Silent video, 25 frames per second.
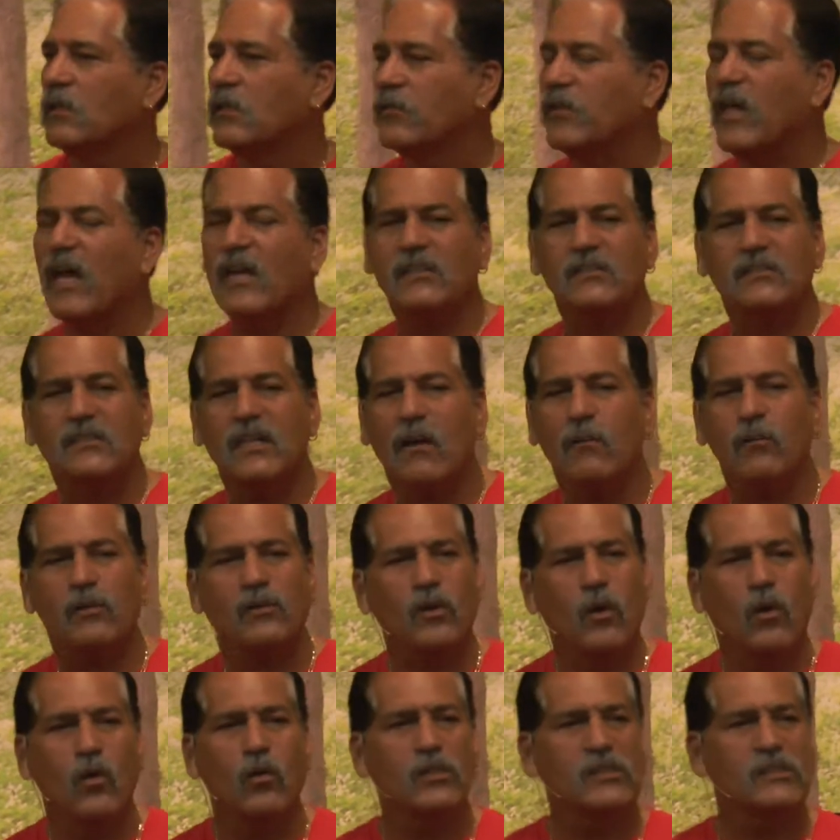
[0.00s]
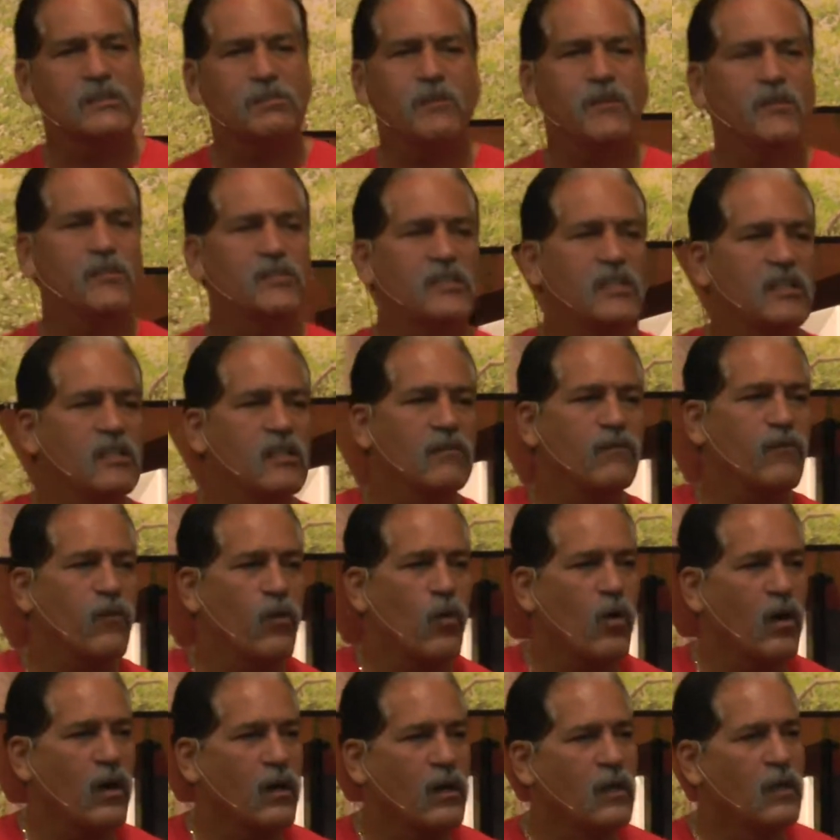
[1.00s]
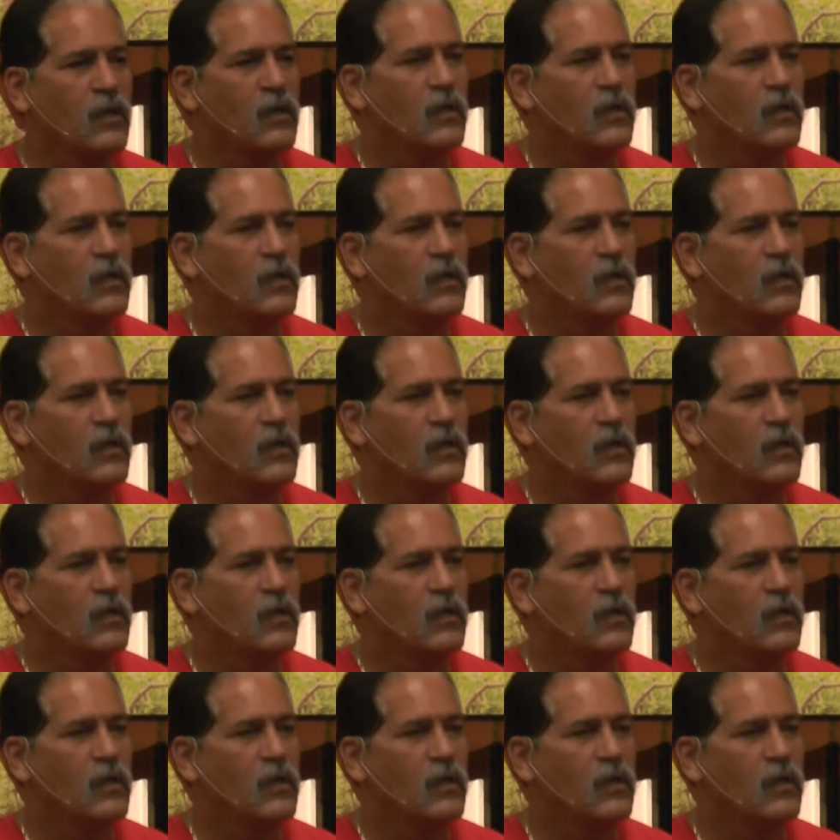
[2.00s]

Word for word: That is not what the Holy Spirit's here for.